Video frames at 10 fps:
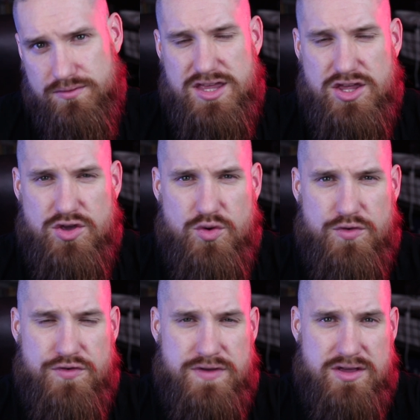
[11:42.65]
You
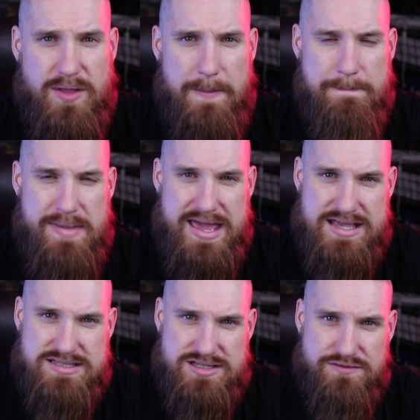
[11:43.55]
feel
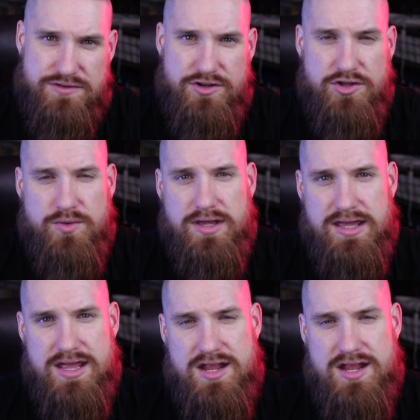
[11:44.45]
amazing for doing it.